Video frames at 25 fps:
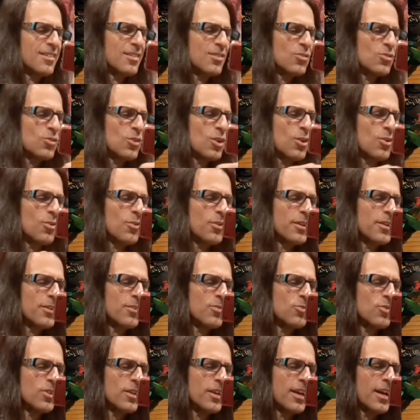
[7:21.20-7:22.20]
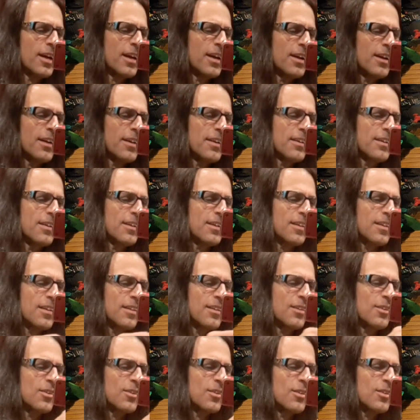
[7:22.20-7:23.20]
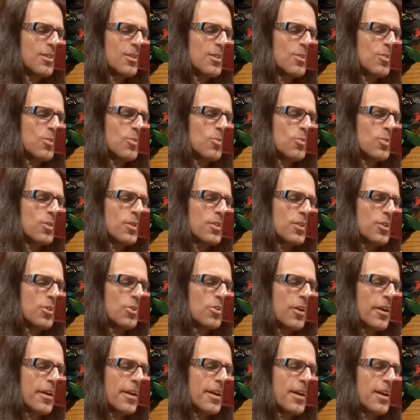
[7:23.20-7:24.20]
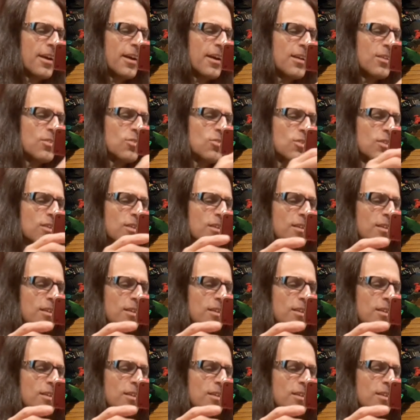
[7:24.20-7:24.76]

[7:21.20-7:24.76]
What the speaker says: So here's a guy, one of the gray guys.